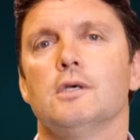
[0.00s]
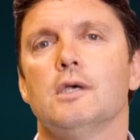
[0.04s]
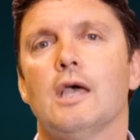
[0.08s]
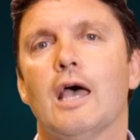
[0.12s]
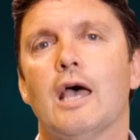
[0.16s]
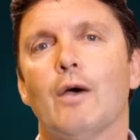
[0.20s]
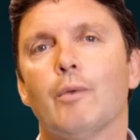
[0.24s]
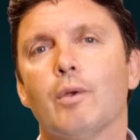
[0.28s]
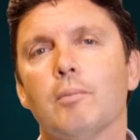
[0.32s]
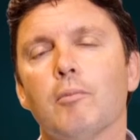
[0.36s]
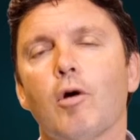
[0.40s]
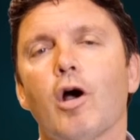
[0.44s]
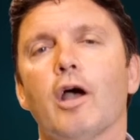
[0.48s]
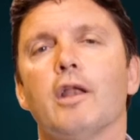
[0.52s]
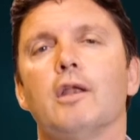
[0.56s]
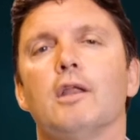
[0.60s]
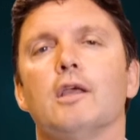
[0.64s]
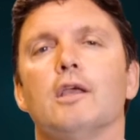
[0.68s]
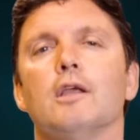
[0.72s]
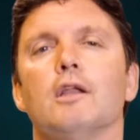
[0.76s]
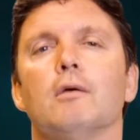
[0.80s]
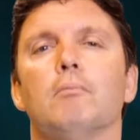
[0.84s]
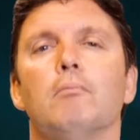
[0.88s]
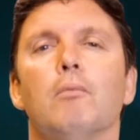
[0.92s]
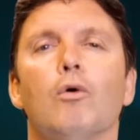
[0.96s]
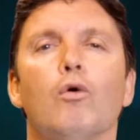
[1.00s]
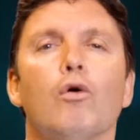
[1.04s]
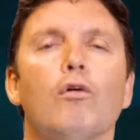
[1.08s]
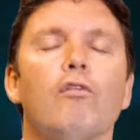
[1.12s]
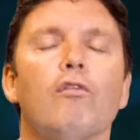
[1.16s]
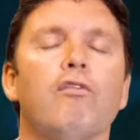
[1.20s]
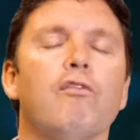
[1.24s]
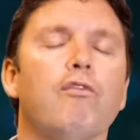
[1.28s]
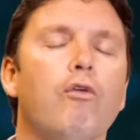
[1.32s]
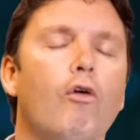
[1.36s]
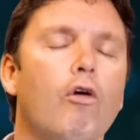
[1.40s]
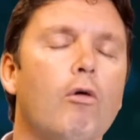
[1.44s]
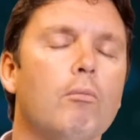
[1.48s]
And we might need a more
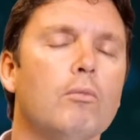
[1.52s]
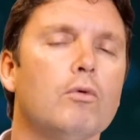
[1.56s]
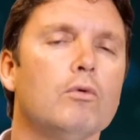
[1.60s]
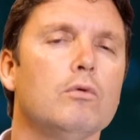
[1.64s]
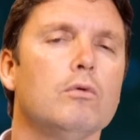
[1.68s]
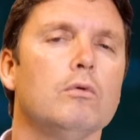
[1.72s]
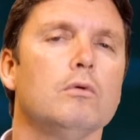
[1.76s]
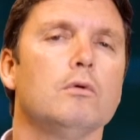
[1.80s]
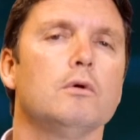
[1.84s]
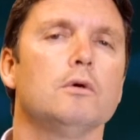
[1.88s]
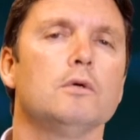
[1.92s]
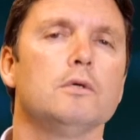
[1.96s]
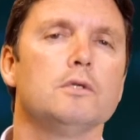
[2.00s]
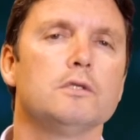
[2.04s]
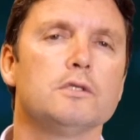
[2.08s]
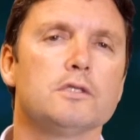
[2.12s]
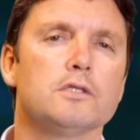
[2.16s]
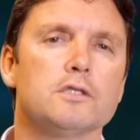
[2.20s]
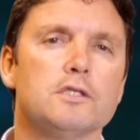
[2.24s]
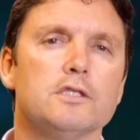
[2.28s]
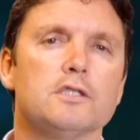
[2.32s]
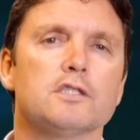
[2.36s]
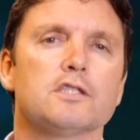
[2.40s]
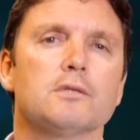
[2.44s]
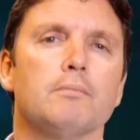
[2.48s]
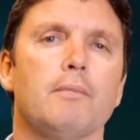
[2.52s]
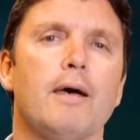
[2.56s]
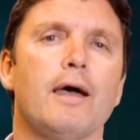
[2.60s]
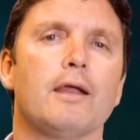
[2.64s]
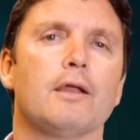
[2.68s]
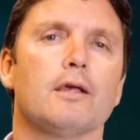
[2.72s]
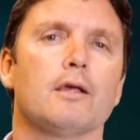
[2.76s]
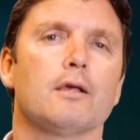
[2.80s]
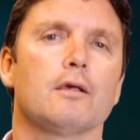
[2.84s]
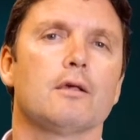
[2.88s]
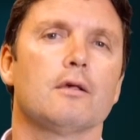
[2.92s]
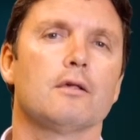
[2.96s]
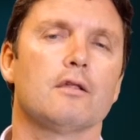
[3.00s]
formal,
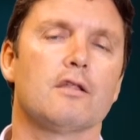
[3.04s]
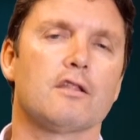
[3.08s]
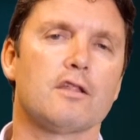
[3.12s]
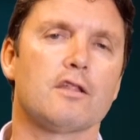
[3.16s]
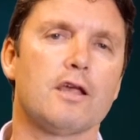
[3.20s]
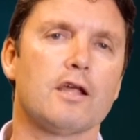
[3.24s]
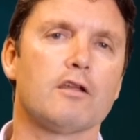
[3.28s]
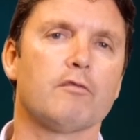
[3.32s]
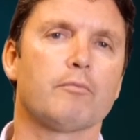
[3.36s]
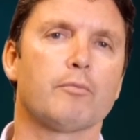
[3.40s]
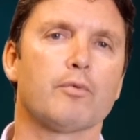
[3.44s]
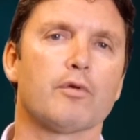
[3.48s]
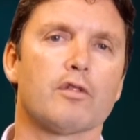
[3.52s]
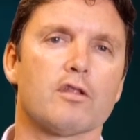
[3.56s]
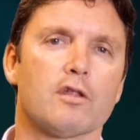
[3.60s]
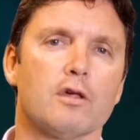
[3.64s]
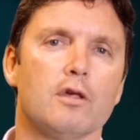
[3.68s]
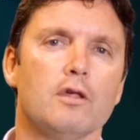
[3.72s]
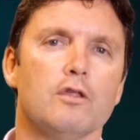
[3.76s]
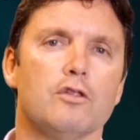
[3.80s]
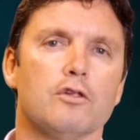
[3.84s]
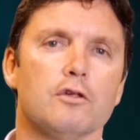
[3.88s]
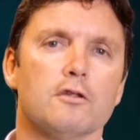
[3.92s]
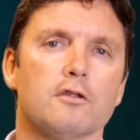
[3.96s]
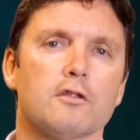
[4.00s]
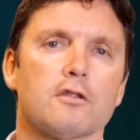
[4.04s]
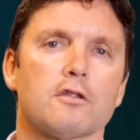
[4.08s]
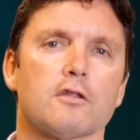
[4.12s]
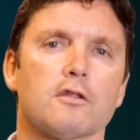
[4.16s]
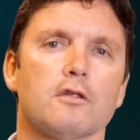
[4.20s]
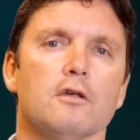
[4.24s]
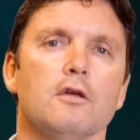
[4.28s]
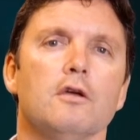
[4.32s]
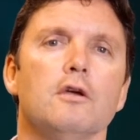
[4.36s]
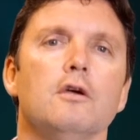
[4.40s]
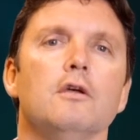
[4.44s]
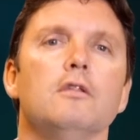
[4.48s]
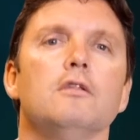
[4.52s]
systematic set of procedures
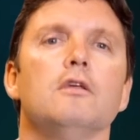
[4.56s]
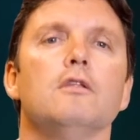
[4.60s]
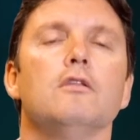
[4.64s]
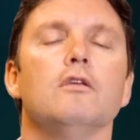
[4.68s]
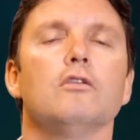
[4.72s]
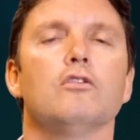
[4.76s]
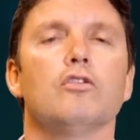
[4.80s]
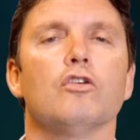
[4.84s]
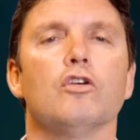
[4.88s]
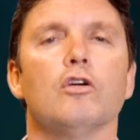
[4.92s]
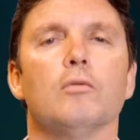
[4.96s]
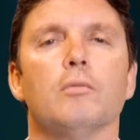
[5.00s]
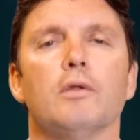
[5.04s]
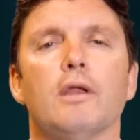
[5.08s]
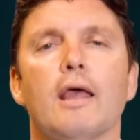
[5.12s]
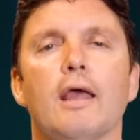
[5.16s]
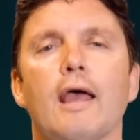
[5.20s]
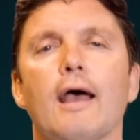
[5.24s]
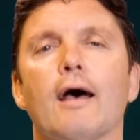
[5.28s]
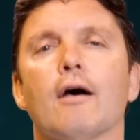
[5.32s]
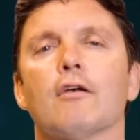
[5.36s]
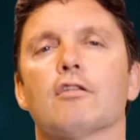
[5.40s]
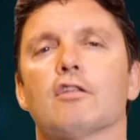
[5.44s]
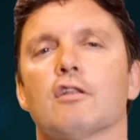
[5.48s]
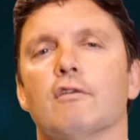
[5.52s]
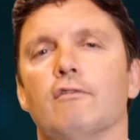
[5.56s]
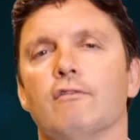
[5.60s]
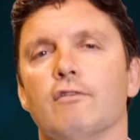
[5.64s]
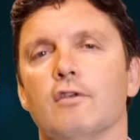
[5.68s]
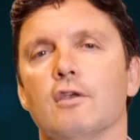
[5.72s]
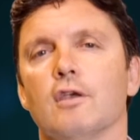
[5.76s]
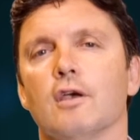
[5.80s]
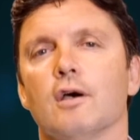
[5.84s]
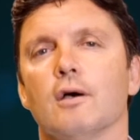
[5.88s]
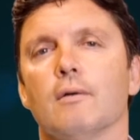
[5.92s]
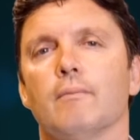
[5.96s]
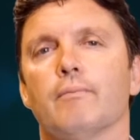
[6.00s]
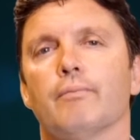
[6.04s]
to determine how
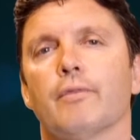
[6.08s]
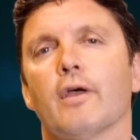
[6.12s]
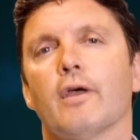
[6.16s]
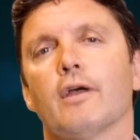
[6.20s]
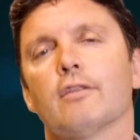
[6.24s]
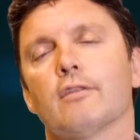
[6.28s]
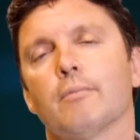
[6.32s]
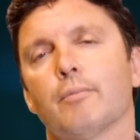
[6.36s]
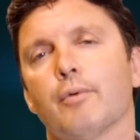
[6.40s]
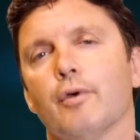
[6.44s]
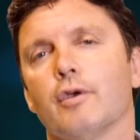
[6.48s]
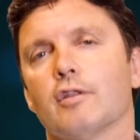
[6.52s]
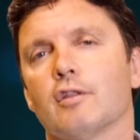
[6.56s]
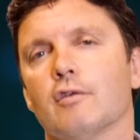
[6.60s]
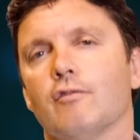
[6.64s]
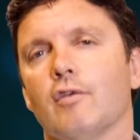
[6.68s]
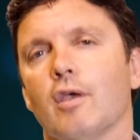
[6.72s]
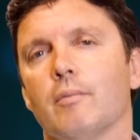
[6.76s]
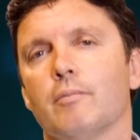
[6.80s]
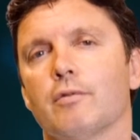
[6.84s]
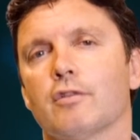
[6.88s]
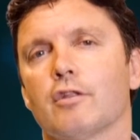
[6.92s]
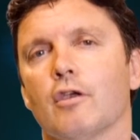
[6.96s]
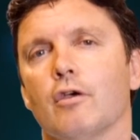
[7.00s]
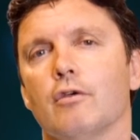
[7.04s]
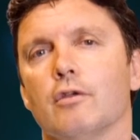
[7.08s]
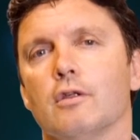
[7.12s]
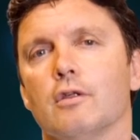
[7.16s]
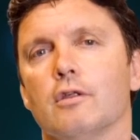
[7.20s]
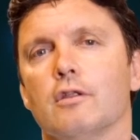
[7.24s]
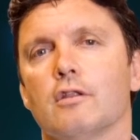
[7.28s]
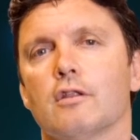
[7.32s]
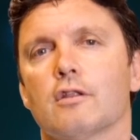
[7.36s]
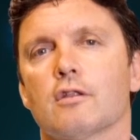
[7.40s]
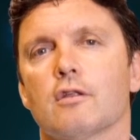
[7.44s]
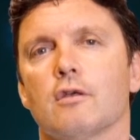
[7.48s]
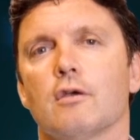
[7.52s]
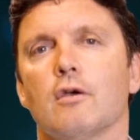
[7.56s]
severe a depressive episode
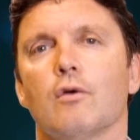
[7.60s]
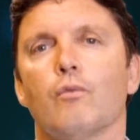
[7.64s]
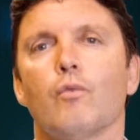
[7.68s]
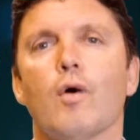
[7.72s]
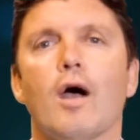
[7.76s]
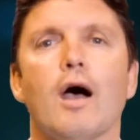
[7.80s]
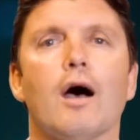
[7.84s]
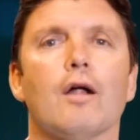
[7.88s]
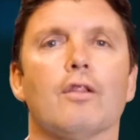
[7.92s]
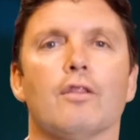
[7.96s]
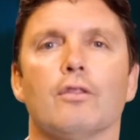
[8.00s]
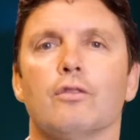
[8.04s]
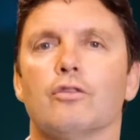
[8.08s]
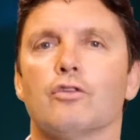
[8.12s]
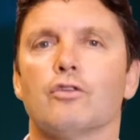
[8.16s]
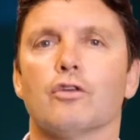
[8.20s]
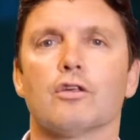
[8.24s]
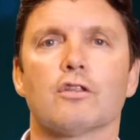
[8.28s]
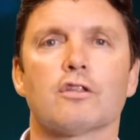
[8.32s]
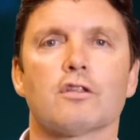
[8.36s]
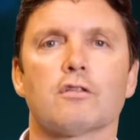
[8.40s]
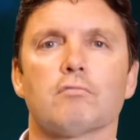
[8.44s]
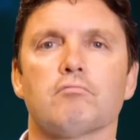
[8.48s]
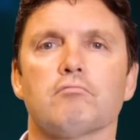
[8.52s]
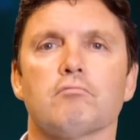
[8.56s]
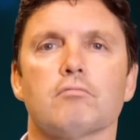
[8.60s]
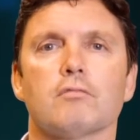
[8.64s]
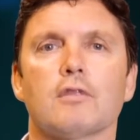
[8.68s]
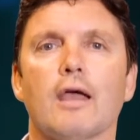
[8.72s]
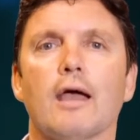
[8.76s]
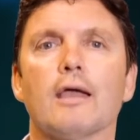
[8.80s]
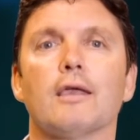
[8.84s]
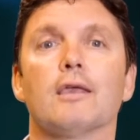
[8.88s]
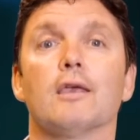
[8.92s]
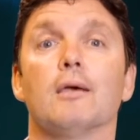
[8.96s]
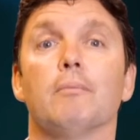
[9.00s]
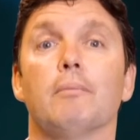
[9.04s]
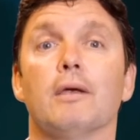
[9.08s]
is, rather than just
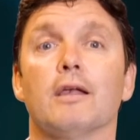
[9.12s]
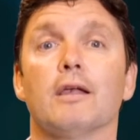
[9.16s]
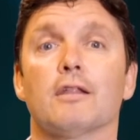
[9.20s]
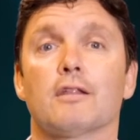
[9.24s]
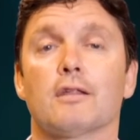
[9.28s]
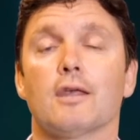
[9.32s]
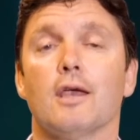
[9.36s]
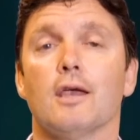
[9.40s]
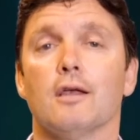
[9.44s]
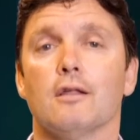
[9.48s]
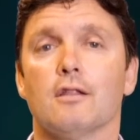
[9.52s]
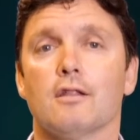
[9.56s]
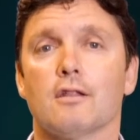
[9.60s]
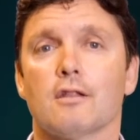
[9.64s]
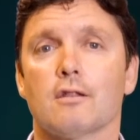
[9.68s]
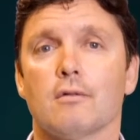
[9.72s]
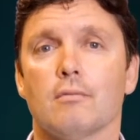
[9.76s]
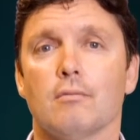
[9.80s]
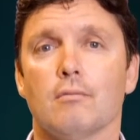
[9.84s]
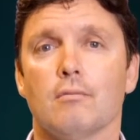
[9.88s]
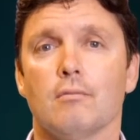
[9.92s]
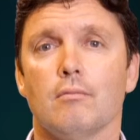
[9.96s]
taking a best guess.